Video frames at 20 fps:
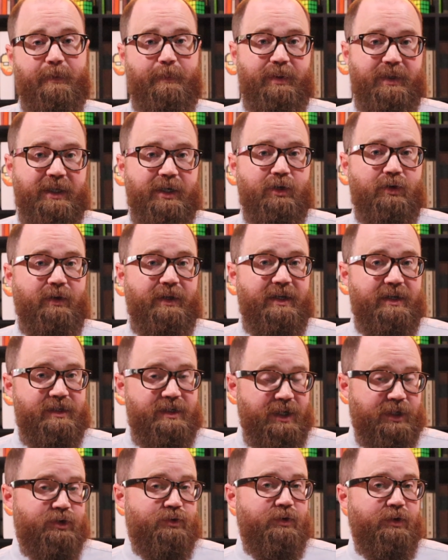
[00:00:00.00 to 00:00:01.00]
the political and
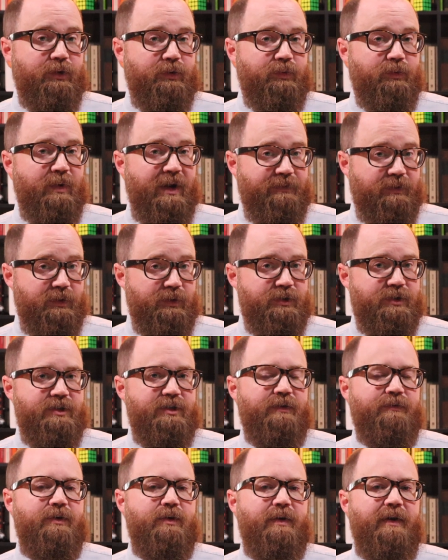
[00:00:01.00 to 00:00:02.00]
industrial revolutions
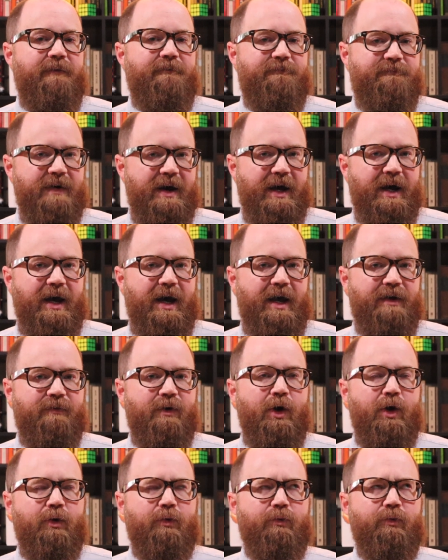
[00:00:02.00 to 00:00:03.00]
of Unit five
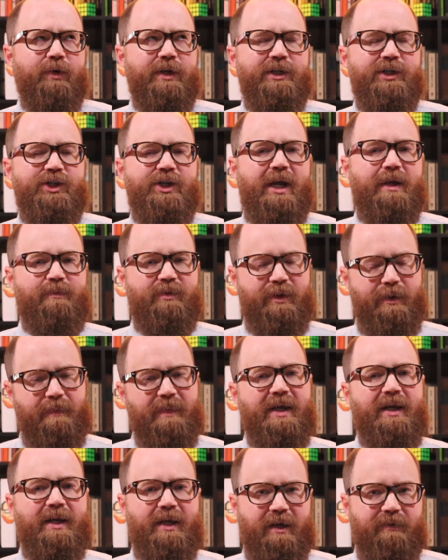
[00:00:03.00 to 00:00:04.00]
reshaped the
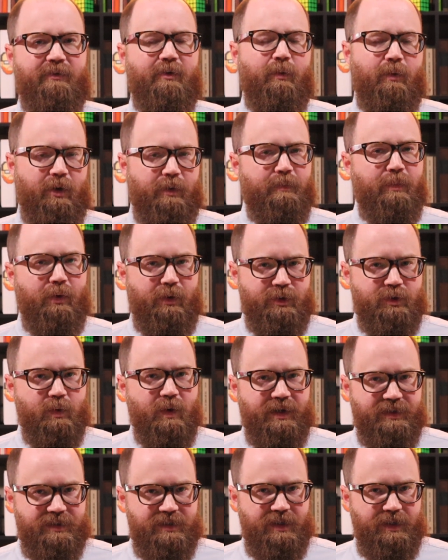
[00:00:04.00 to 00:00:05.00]
meaning of the word
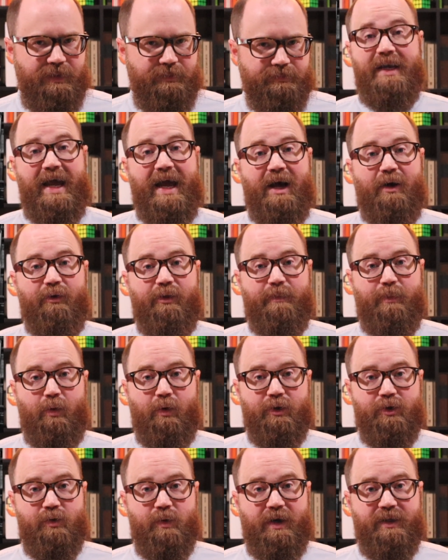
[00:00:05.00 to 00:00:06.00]
bourgeoisie. Now the
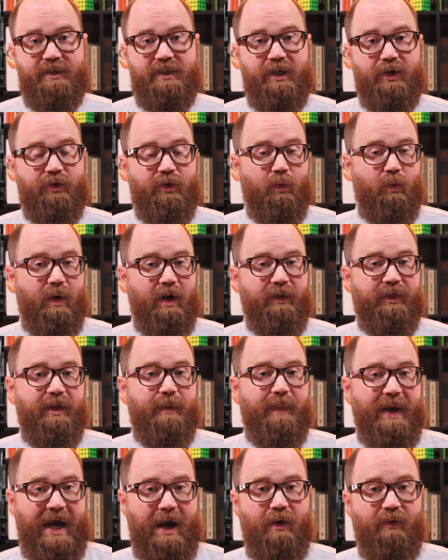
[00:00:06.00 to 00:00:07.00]
bourgeoisie are the wealthy,
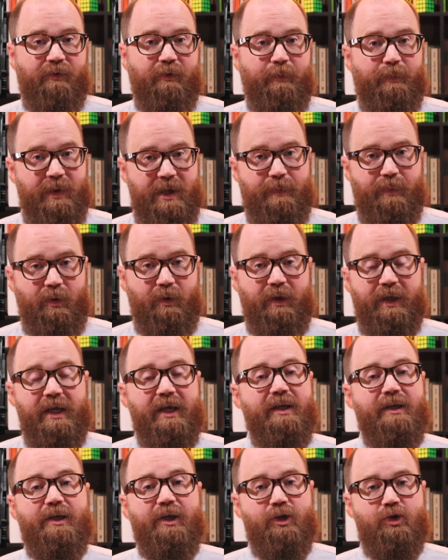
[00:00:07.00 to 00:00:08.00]
powerful people
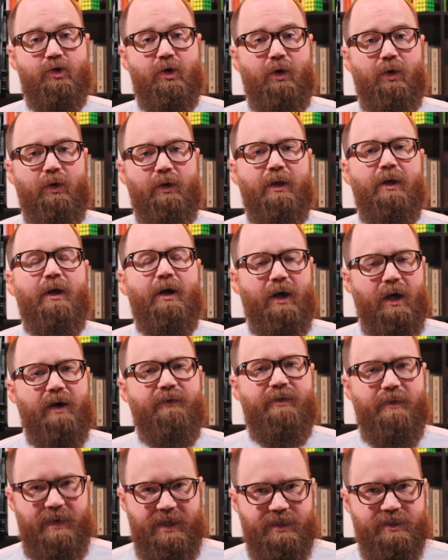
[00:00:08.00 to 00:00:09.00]
in control
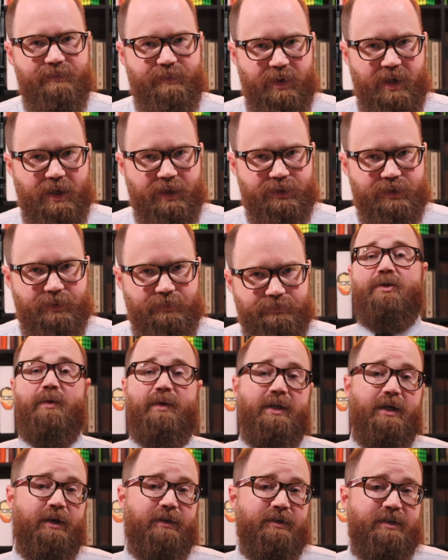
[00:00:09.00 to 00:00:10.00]
of the means of production. So on
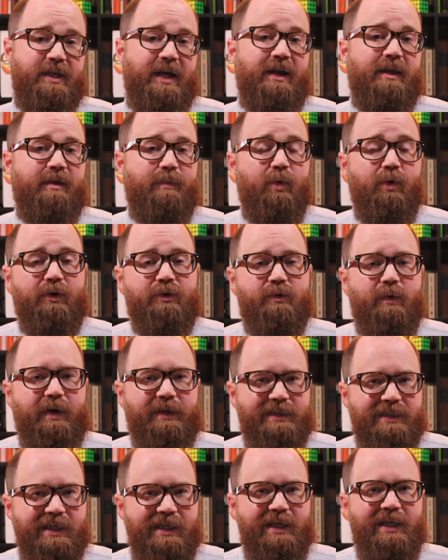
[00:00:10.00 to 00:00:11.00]
the other side of the
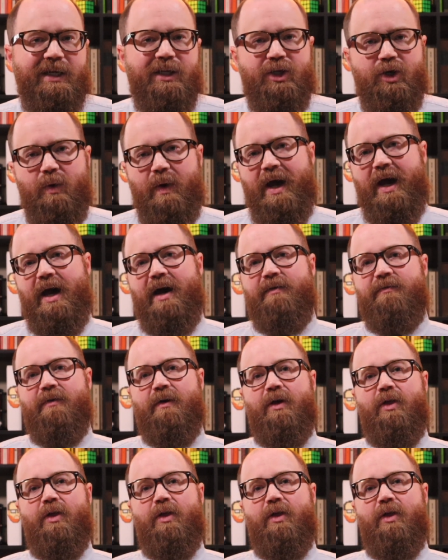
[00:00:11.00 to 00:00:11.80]
bourgeoisie, you have